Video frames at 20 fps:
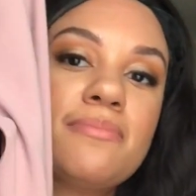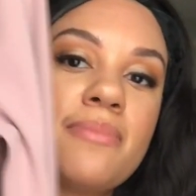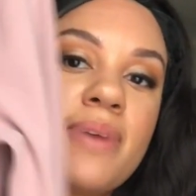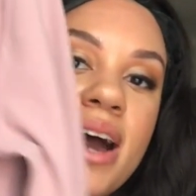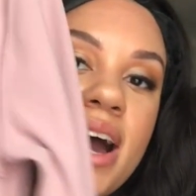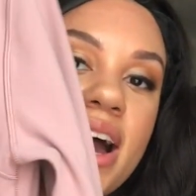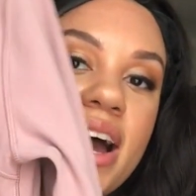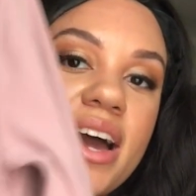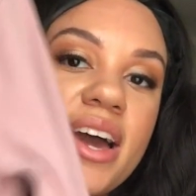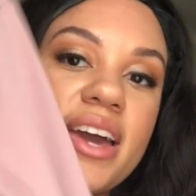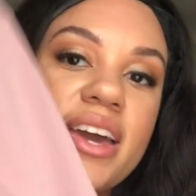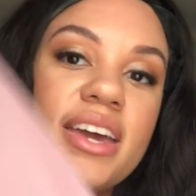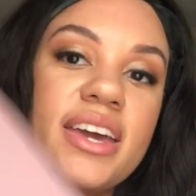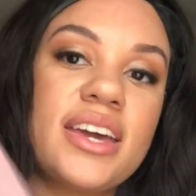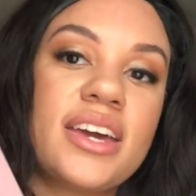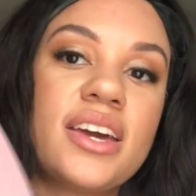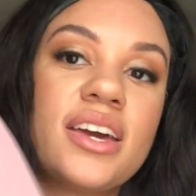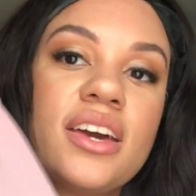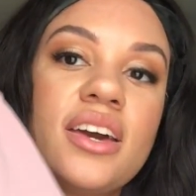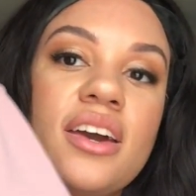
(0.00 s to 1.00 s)

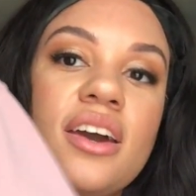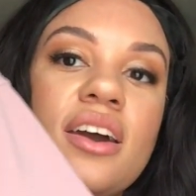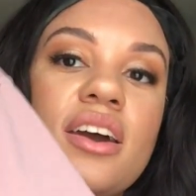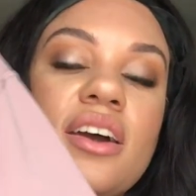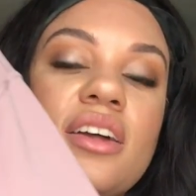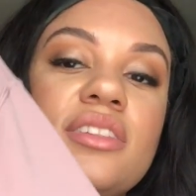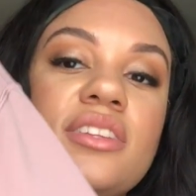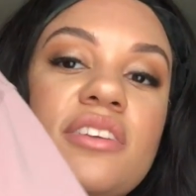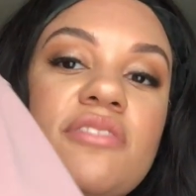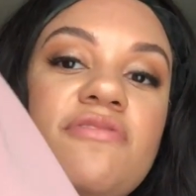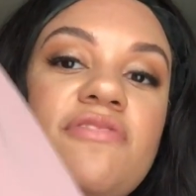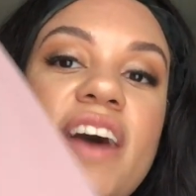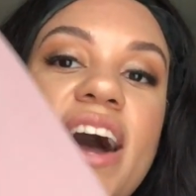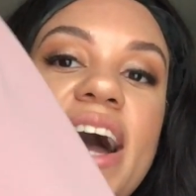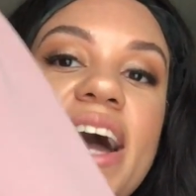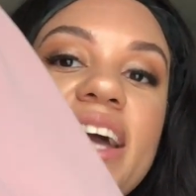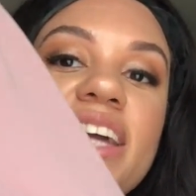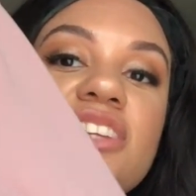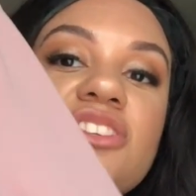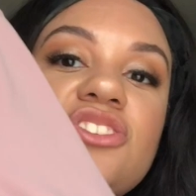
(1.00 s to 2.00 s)
my
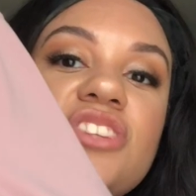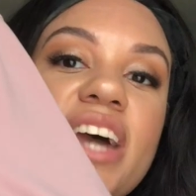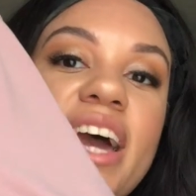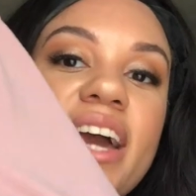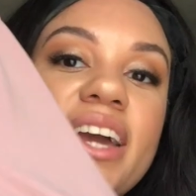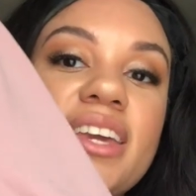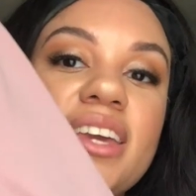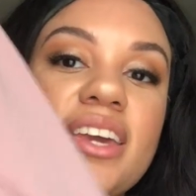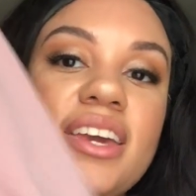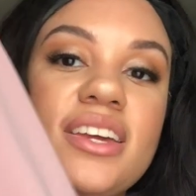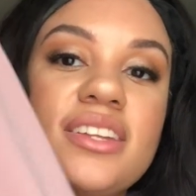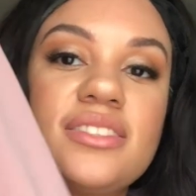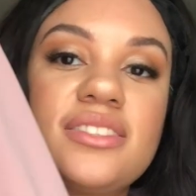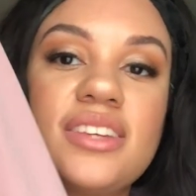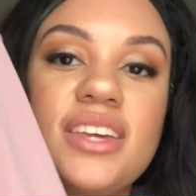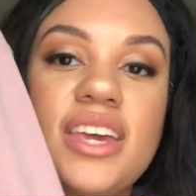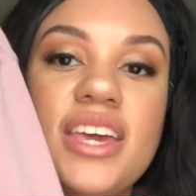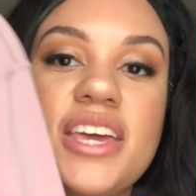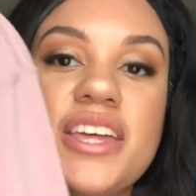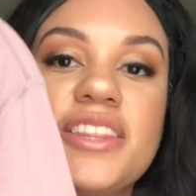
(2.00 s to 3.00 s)
Define
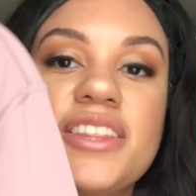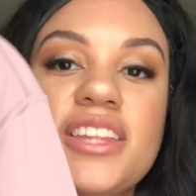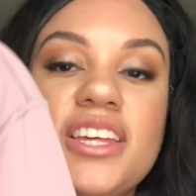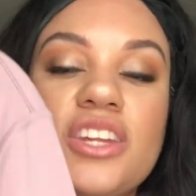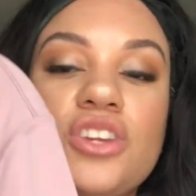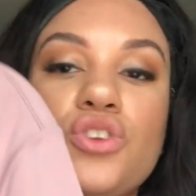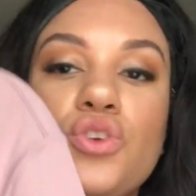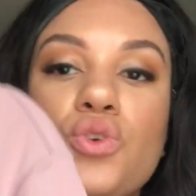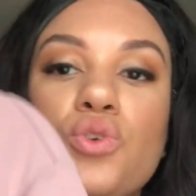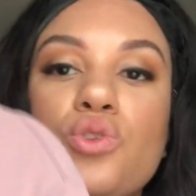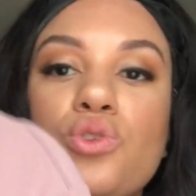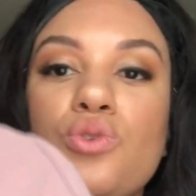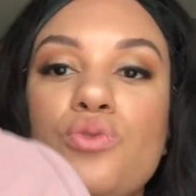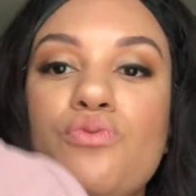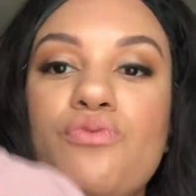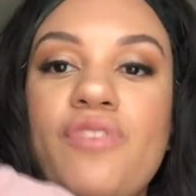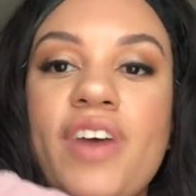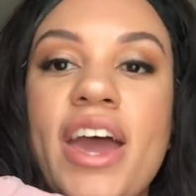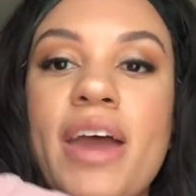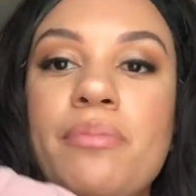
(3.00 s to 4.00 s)
jacket in the
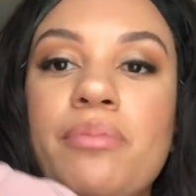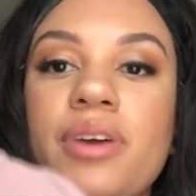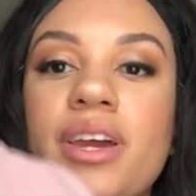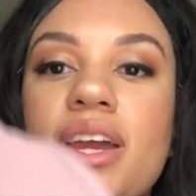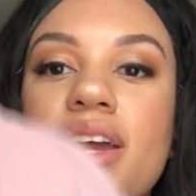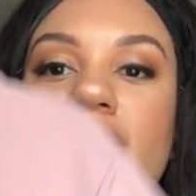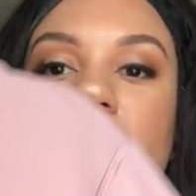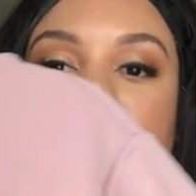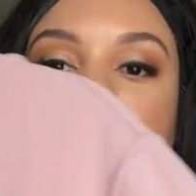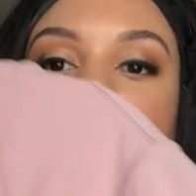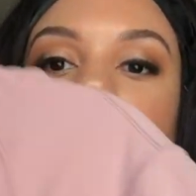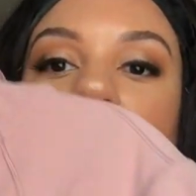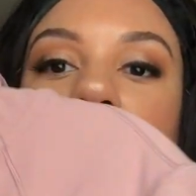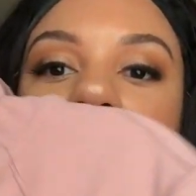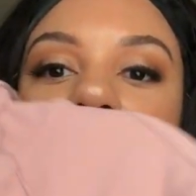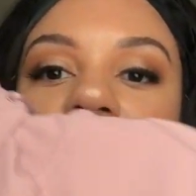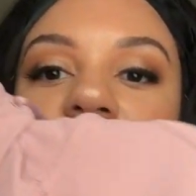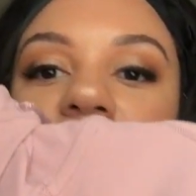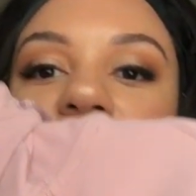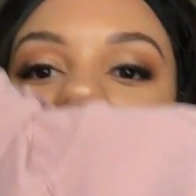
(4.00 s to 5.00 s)
Nulu fabric.
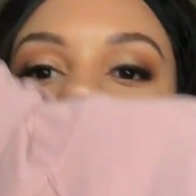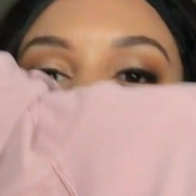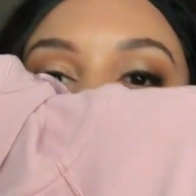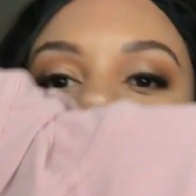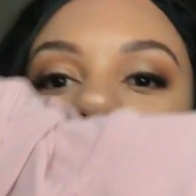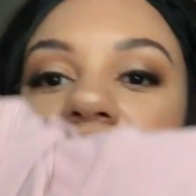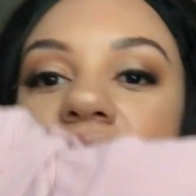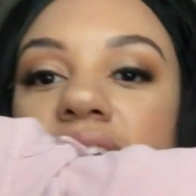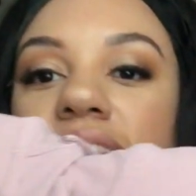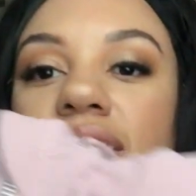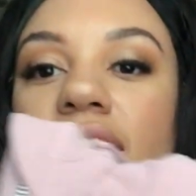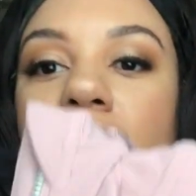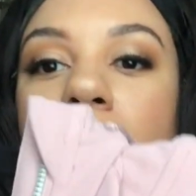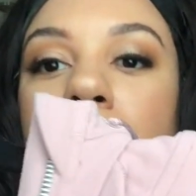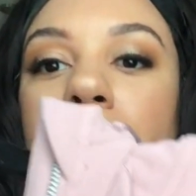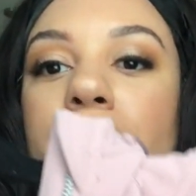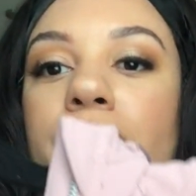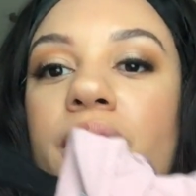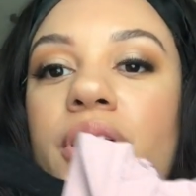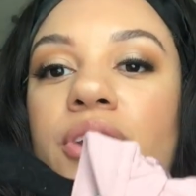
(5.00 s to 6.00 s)
So this is like
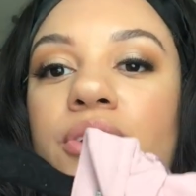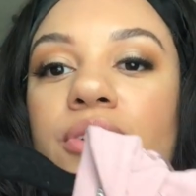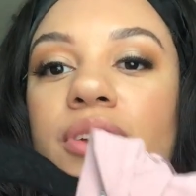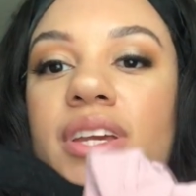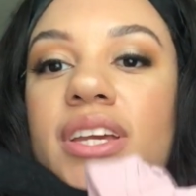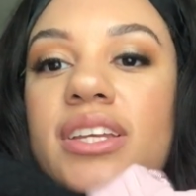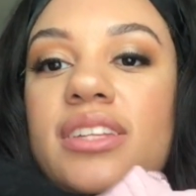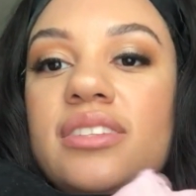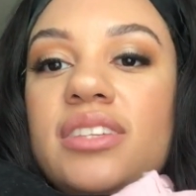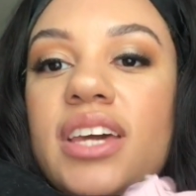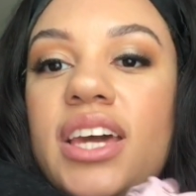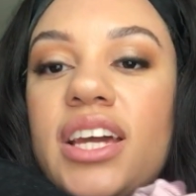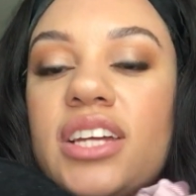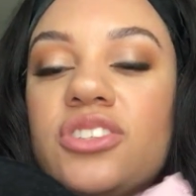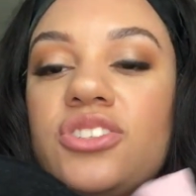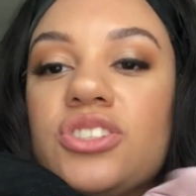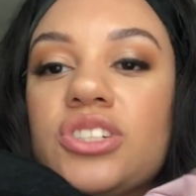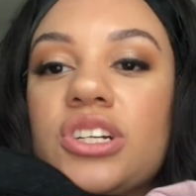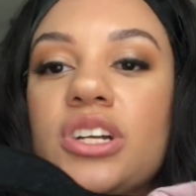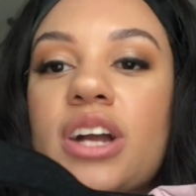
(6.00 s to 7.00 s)
that buttery
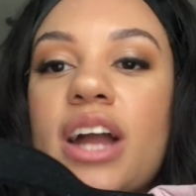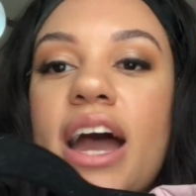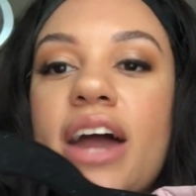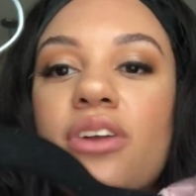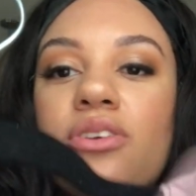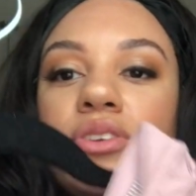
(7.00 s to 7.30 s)
texture. I